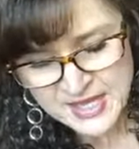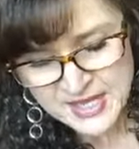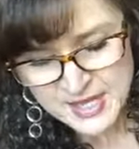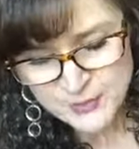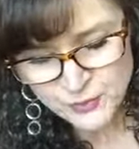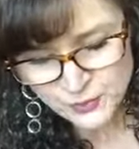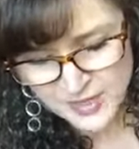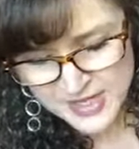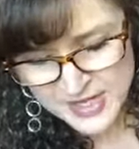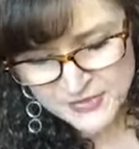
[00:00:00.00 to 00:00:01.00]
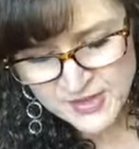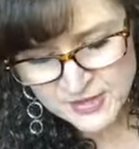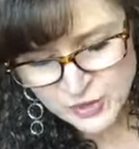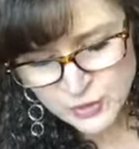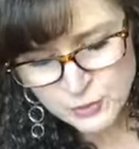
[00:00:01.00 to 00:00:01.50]
And I pray
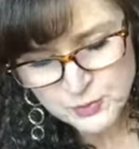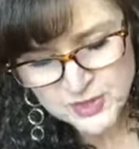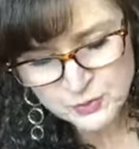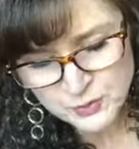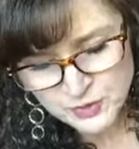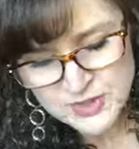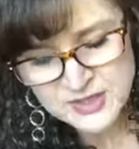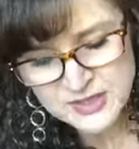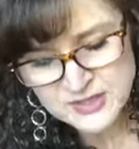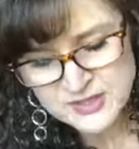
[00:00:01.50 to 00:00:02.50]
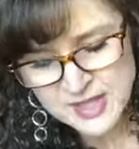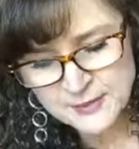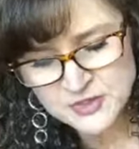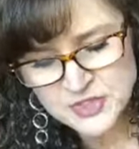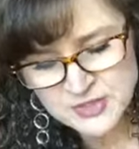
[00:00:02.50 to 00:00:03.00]
that you, being rooted and
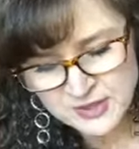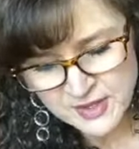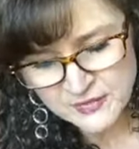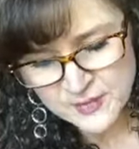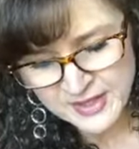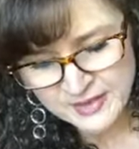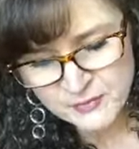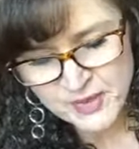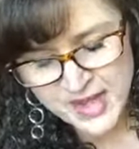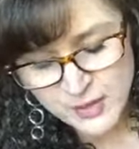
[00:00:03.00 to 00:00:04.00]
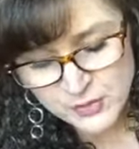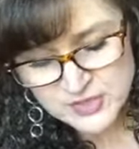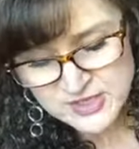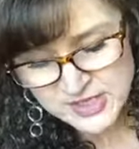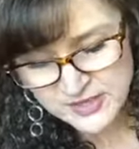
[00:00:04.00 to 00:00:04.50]
established in love, may have power
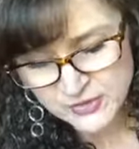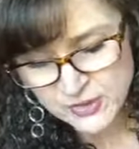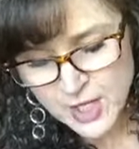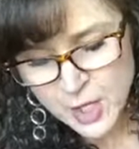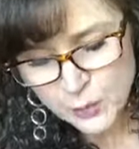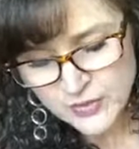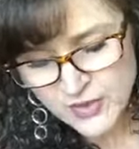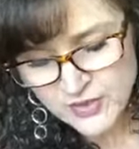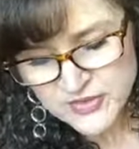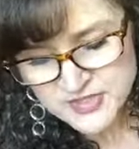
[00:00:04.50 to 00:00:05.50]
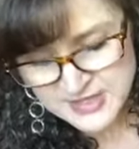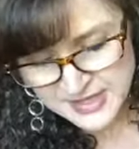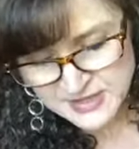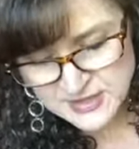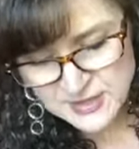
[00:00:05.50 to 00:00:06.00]
together with all the
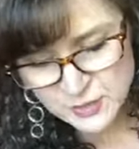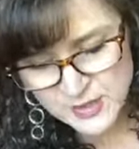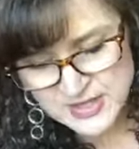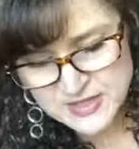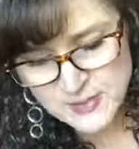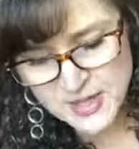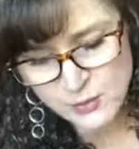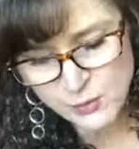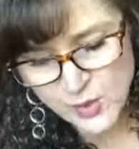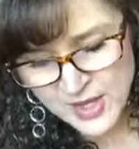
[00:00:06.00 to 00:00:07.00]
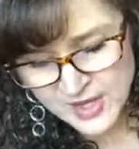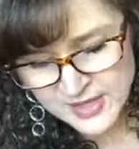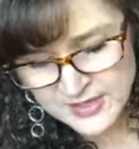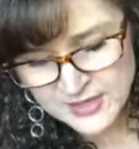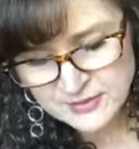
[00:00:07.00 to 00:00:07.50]
saints to grasp how
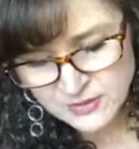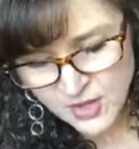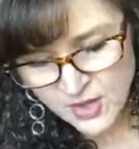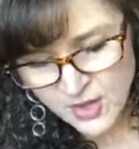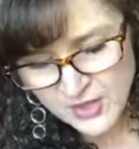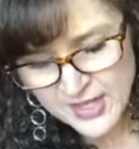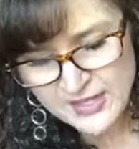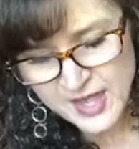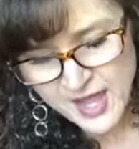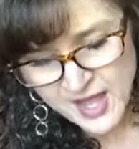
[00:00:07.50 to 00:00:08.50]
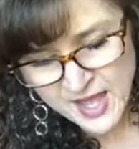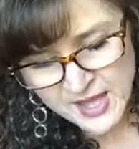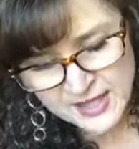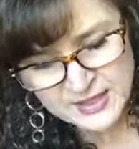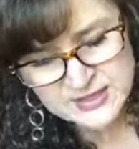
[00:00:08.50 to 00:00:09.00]
wide and long and
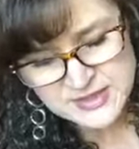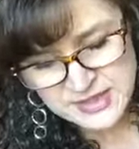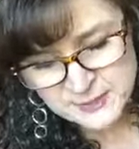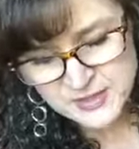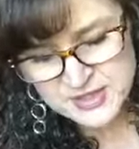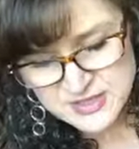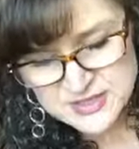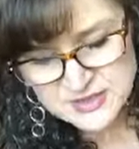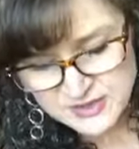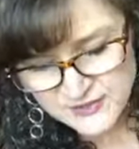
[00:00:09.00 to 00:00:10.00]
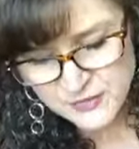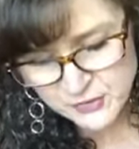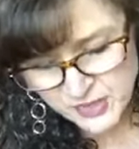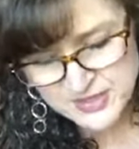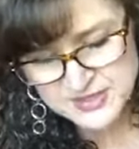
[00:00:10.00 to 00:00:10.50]
high and deep is the love of
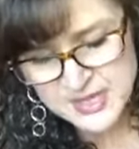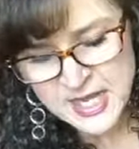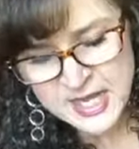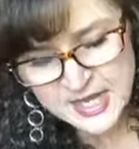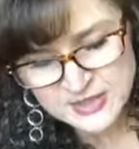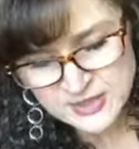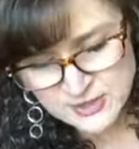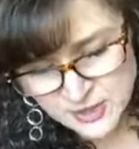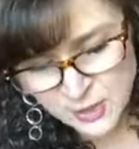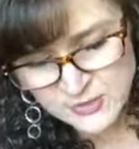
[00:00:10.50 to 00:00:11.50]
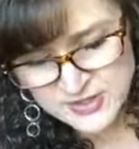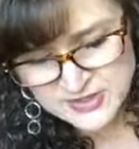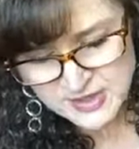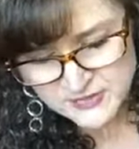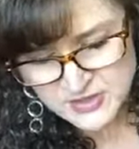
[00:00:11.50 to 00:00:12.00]
Christ, and to know
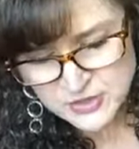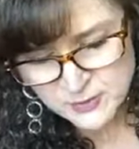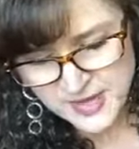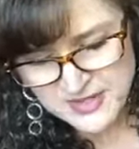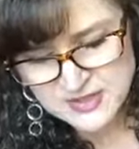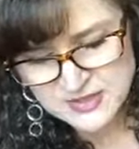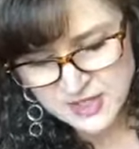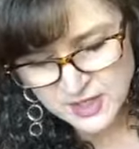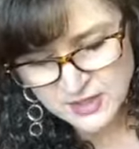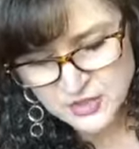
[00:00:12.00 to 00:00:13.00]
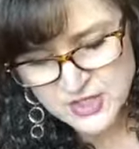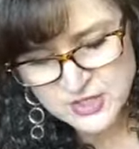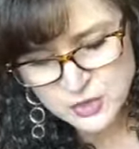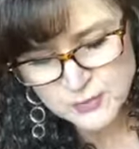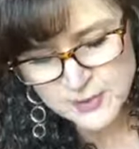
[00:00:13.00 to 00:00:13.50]
this love that surpasses knowledge,
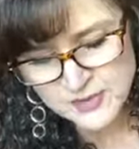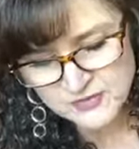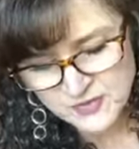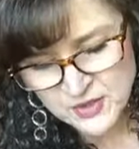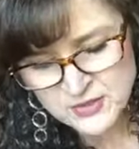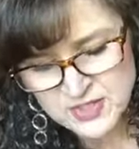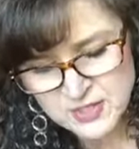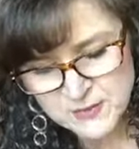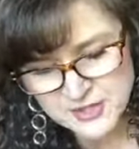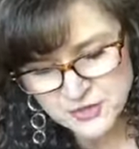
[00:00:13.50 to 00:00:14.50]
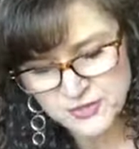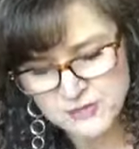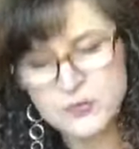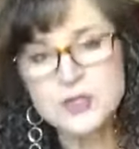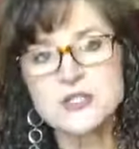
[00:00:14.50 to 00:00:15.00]
that you may be filled to the measure of
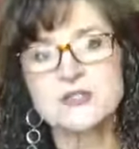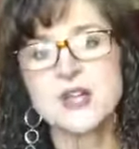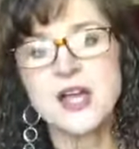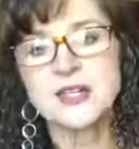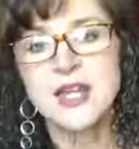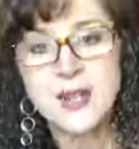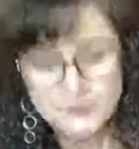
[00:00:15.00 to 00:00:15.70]
the fullness of God.